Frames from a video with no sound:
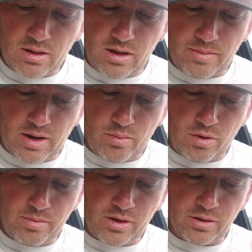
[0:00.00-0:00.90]
about
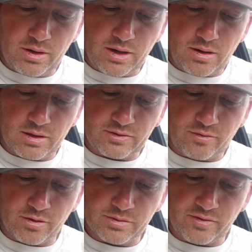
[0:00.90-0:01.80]
womanhood in all its
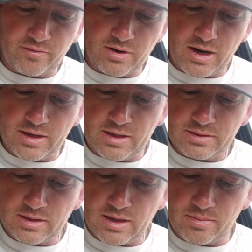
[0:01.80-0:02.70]
forms and
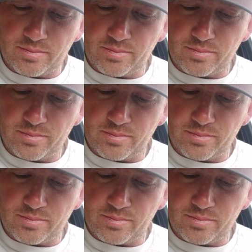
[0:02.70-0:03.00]
varieties and